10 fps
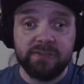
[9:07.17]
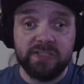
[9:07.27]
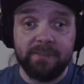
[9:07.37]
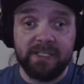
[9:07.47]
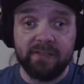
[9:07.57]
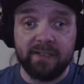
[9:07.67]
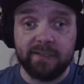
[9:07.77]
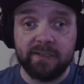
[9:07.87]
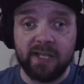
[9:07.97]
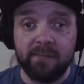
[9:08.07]
United
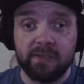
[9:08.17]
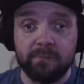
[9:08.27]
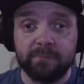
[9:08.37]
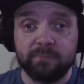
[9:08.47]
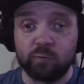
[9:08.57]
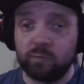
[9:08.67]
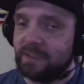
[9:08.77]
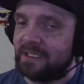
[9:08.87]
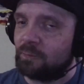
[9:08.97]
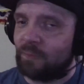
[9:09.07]
States Championship
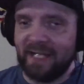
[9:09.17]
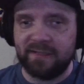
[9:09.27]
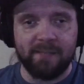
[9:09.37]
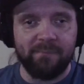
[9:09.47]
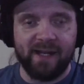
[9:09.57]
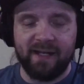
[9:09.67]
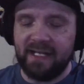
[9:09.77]
really ranks up there.